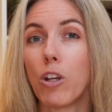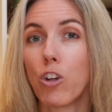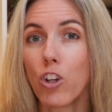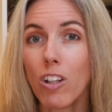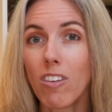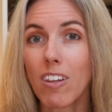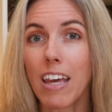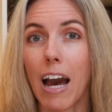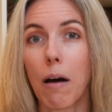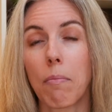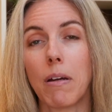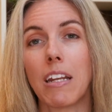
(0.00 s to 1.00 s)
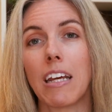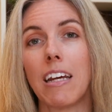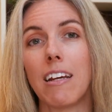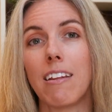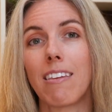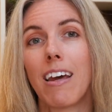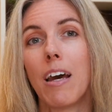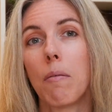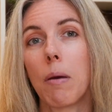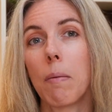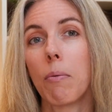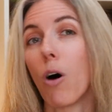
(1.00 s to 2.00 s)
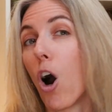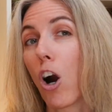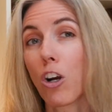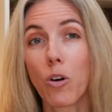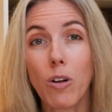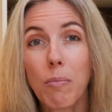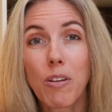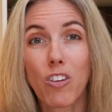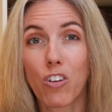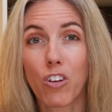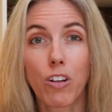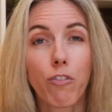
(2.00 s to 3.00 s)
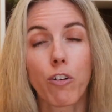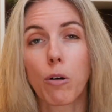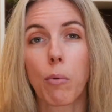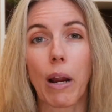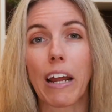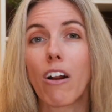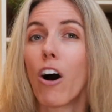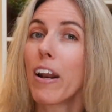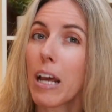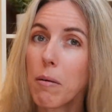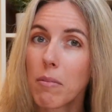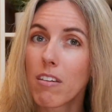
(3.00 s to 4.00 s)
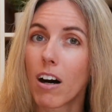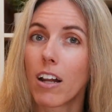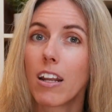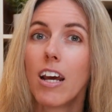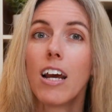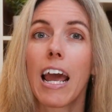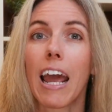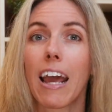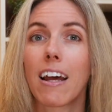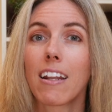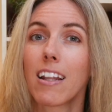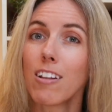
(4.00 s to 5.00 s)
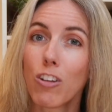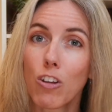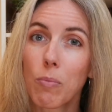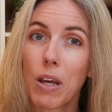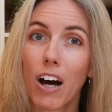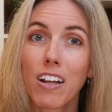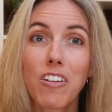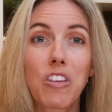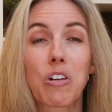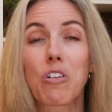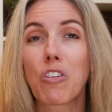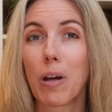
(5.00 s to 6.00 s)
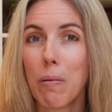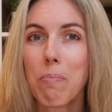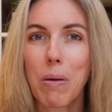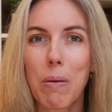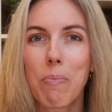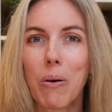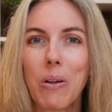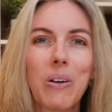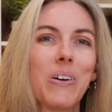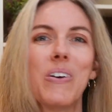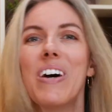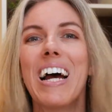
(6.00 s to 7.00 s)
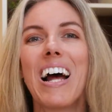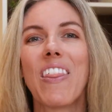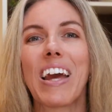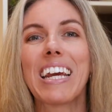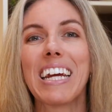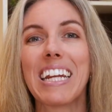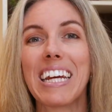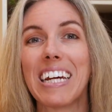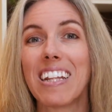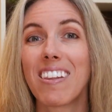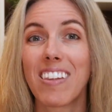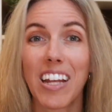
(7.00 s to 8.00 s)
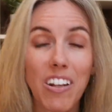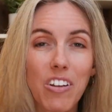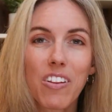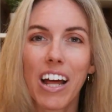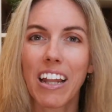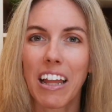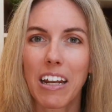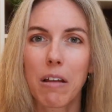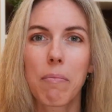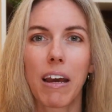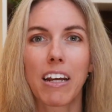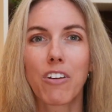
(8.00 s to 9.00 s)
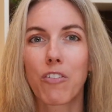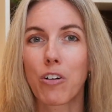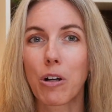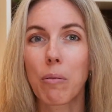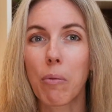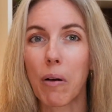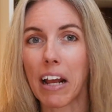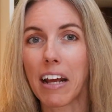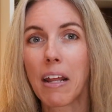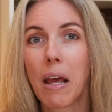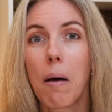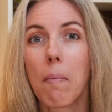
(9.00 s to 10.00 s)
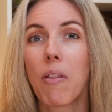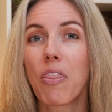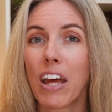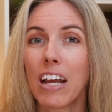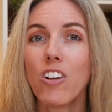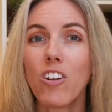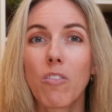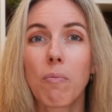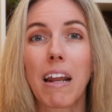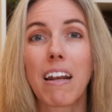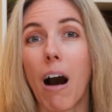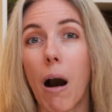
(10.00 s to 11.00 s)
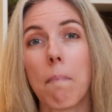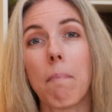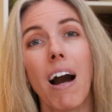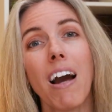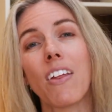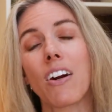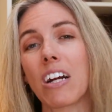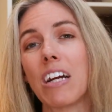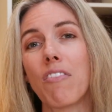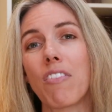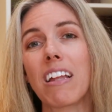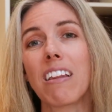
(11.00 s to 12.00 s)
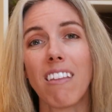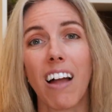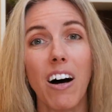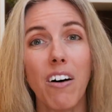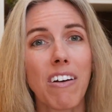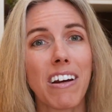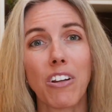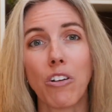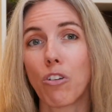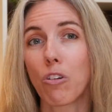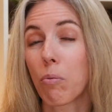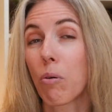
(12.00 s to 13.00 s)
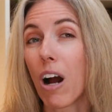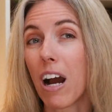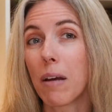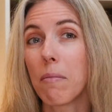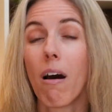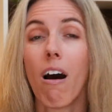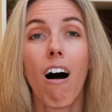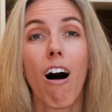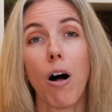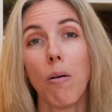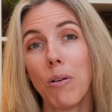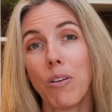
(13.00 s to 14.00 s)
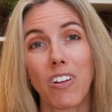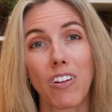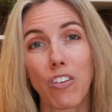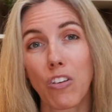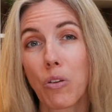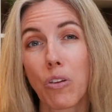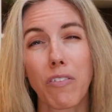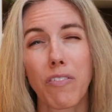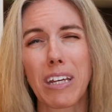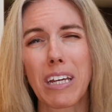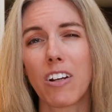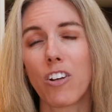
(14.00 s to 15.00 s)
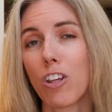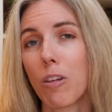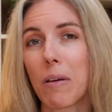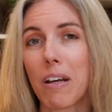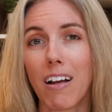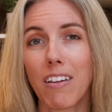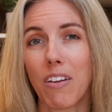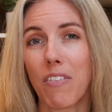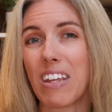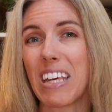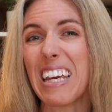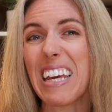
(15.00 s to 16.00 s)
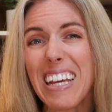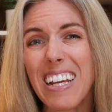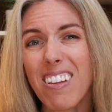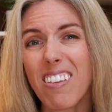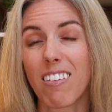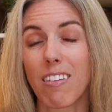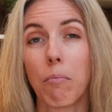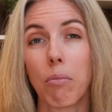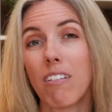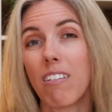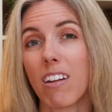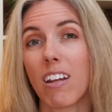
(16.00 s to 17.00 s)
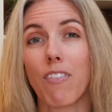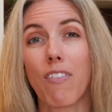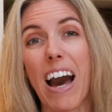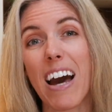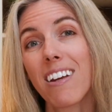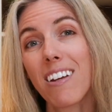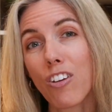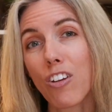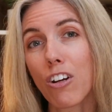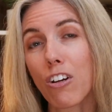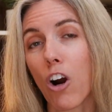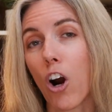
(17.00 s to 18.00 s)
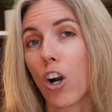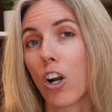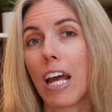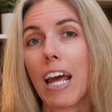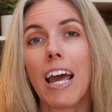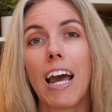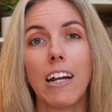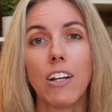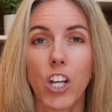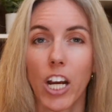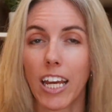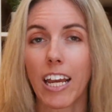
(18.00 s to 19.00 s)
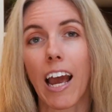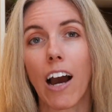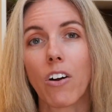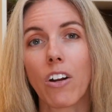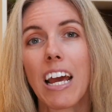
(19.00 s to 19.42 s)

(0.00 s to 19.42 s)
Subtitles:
you should see happen is people are going to be searching for your brand on Amazon. And let's just be honest, there's some people who they can get sent to that landing page for your brand, but they just may not buy there if they love and use Prime almost exclusively just because of the ease, the simplicity of adding it to their cart and checking out.